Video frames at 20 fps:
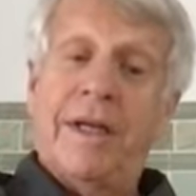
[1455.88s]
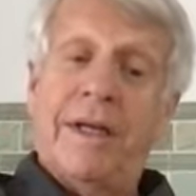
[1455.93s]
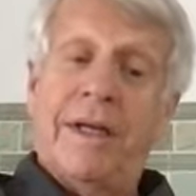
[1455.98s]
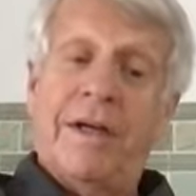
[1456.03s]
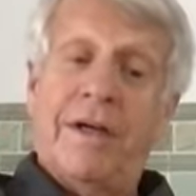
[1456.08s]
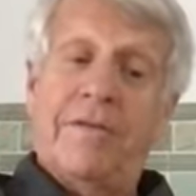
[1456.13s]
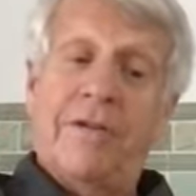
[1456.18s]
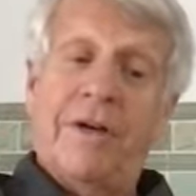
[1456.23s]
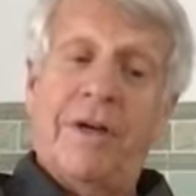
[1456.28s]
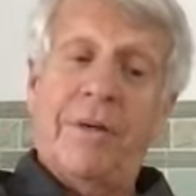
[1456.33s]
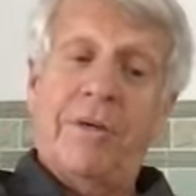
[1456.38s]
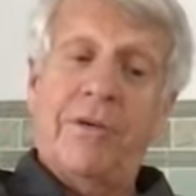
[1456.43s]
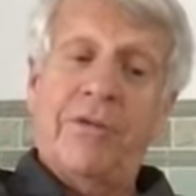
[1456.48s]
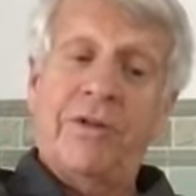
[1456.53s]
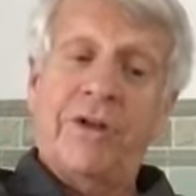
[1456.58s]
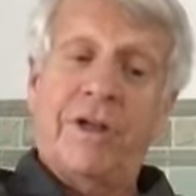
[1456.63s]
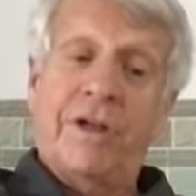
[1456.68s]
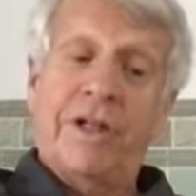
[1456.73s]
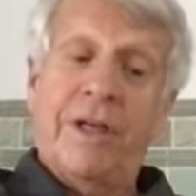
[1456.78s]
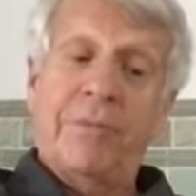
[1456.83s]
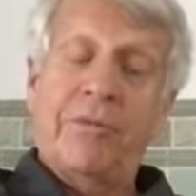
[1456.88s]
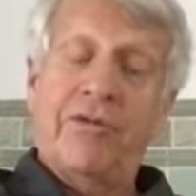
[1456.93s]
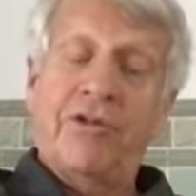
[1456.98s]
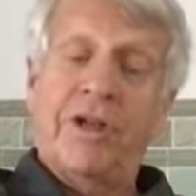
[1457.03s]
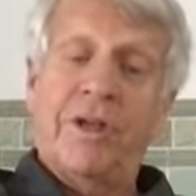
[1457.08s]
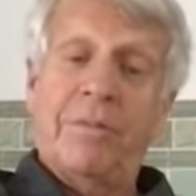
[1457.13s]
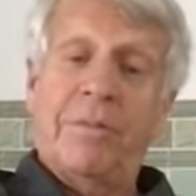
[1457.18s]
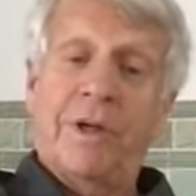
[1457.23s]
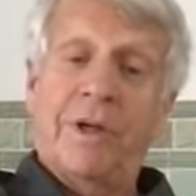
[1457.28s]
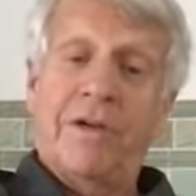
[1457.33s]
a virus called
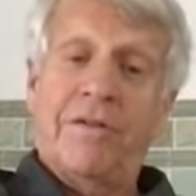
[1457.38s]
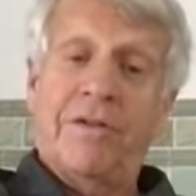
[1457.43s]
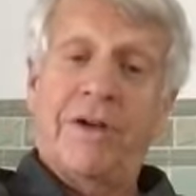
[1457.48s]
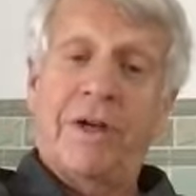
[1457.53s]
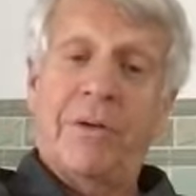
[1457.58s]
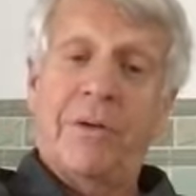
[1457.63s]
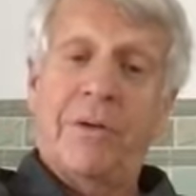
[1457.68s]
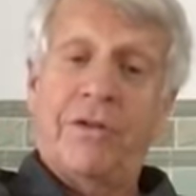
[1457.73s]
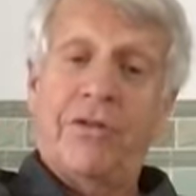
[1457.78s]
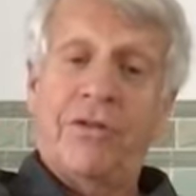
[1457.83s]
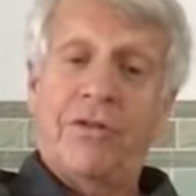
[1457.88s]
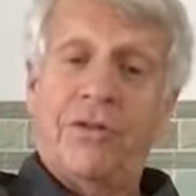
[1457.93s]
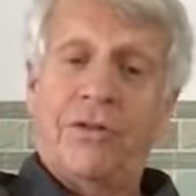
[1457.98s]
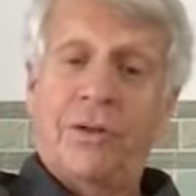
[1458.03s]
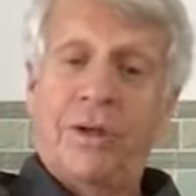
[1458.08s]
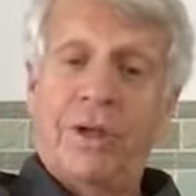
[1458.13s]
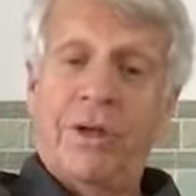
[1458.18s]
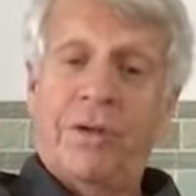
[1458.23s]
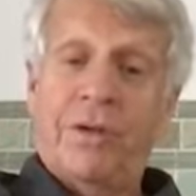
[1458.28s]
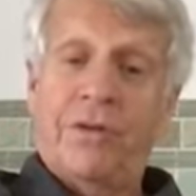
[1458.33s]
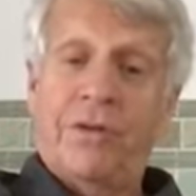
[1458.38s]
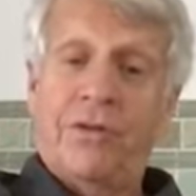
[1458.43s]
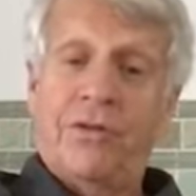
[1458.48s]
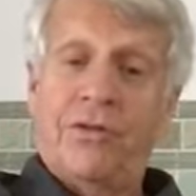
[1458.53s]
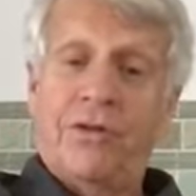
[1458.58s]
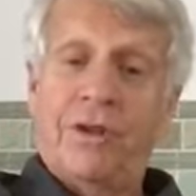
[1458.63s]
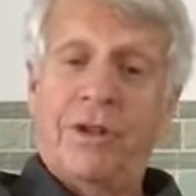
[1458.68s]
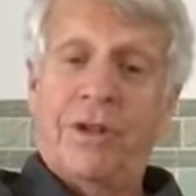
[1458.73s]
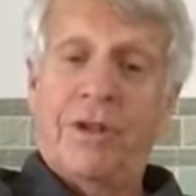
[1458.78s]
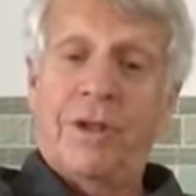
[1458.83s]
Epstein-Barr virus
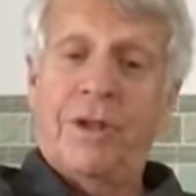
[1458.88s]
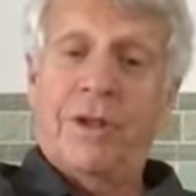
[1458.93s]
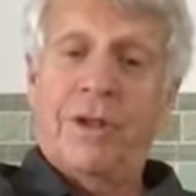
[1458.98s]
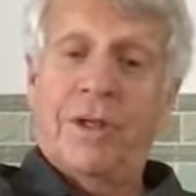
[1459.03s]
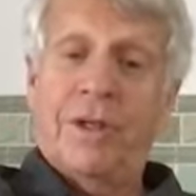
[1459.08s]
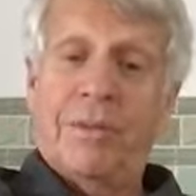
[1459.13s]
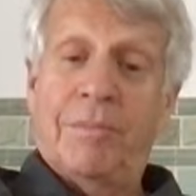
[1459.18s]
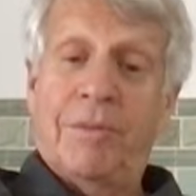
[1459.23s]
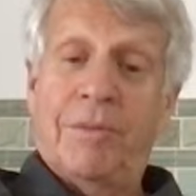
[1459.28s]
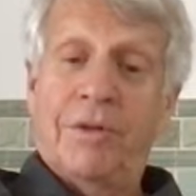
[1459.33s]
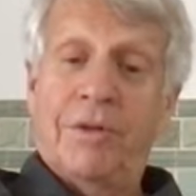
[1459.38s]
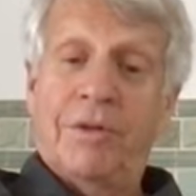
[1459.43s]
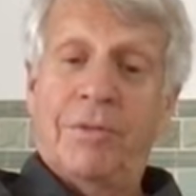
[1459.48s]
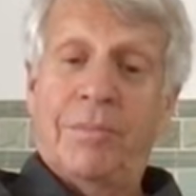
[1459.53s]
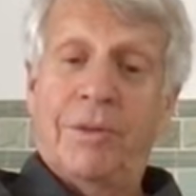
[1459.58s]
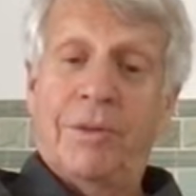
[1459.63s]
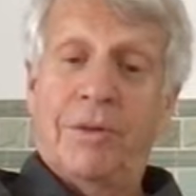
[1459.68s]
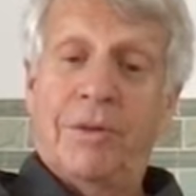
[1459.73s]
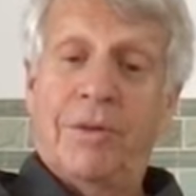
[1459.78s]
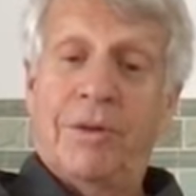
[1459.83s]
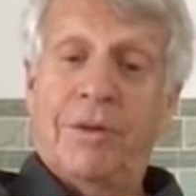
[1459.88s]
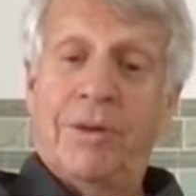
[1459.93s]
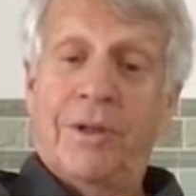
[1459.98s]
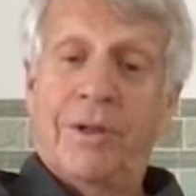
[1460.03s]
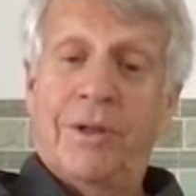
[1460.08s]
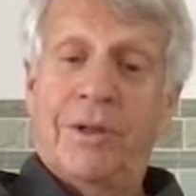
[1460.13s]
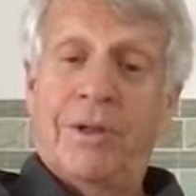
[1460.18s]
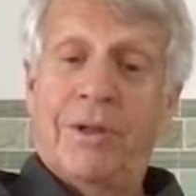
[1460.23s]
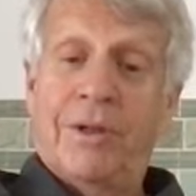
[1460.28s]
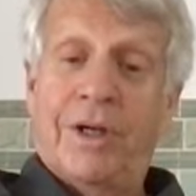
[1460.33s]
triggers multiple
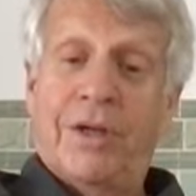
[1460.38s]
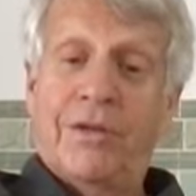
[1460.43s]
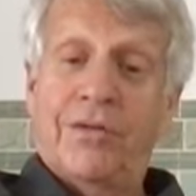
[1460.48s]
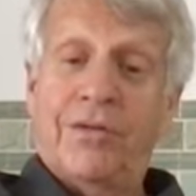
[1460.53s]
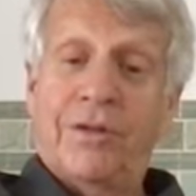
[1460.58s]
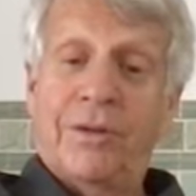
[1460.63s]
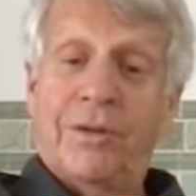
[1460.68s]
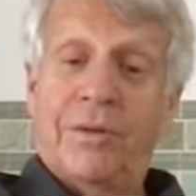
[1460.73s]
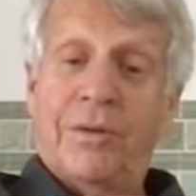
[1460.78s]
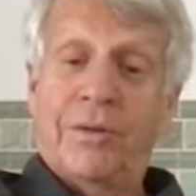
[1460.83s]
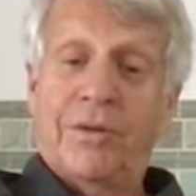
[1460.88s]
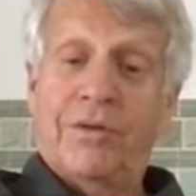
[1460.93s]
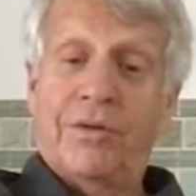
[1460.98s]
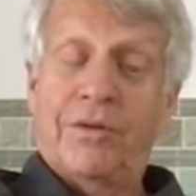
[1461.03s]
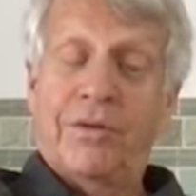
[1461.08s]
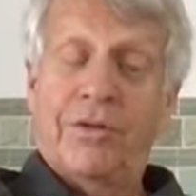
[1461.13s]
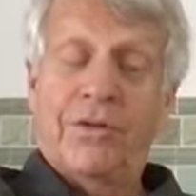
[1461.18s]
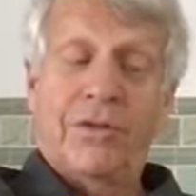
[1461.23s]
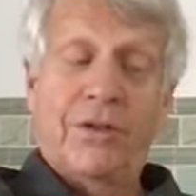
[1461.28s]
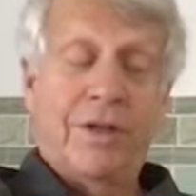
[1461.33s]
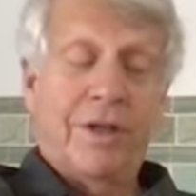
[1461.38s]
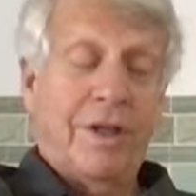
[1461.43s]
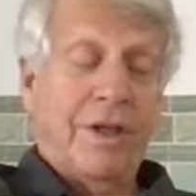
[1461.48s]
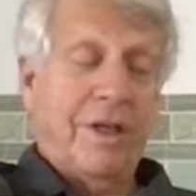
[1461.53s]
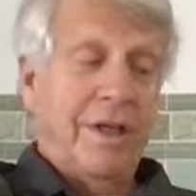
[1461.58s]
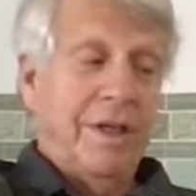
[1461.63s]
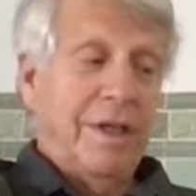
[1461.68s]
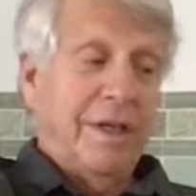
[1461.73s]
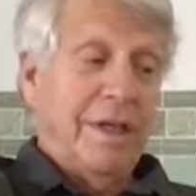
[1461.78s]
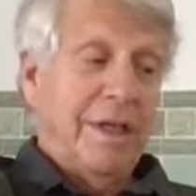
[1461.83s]
sclerosis.
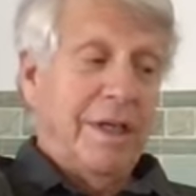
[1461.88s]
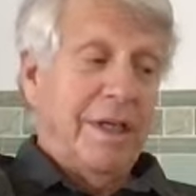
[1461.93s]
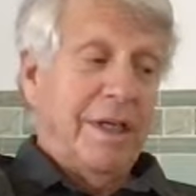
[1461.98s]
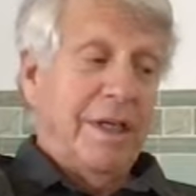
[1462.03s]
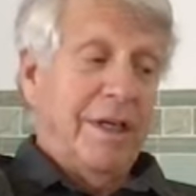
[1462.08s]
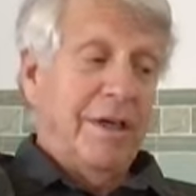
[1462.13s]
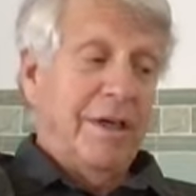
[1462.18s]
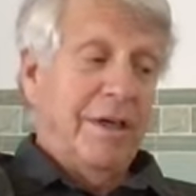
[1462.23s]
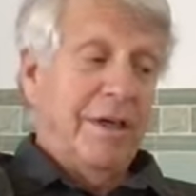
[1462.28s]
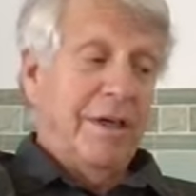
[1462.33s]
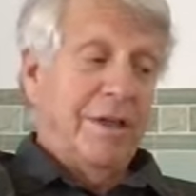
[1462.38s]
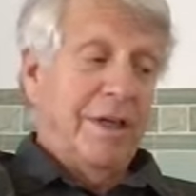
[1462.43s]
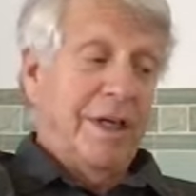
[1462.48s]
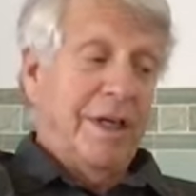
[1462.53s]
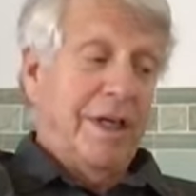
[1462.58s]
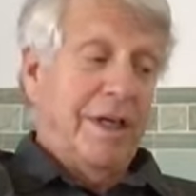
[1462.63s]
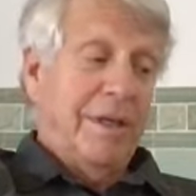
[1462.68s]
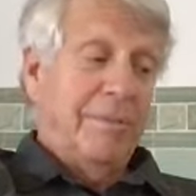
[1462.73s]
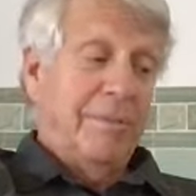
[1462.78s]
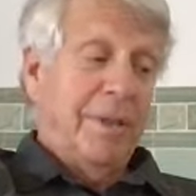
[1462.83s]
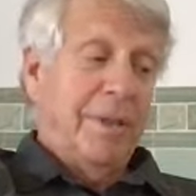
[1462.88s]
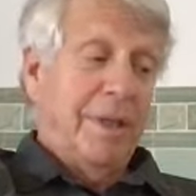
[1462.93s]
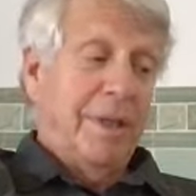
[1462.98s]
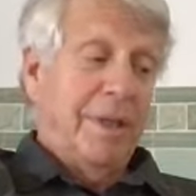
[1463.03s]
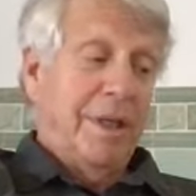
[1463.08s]
And our lab